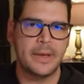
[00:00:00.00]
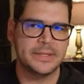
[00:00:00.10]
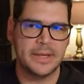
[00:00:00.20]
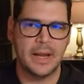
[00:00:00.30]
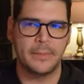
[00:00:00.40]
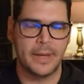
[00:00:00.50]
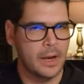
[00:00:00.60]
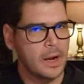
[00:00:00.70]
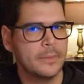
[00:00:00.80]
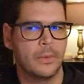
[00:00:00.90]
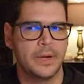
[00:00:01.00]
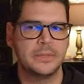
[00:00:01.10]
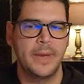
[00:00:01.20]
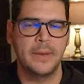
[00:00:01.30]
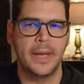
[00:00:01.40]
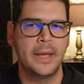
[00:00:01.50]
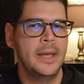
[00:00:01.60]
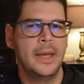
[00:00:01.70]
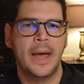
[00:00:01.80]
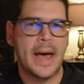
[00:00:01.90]
I sit down, I'm like, all right, I'm going to watch some anime.
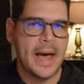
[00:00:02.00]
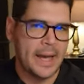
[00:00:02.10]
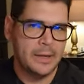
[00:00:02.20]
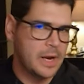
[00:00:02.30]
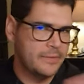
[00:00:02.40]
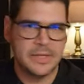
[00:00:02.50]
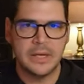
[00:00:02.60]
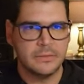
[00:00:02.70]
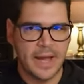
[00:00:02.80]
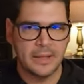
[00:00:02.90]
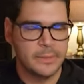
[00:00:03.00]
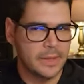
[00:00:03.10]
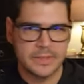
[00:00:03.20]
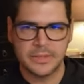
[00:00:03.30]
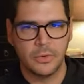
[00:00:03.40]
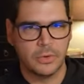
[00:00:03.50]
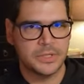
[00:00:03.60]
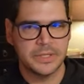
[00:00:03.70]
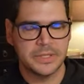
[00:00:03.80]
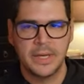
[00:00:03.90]
I gravitate to Violet because it's
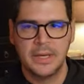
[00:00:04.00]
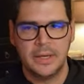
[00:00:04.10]
gorgeous.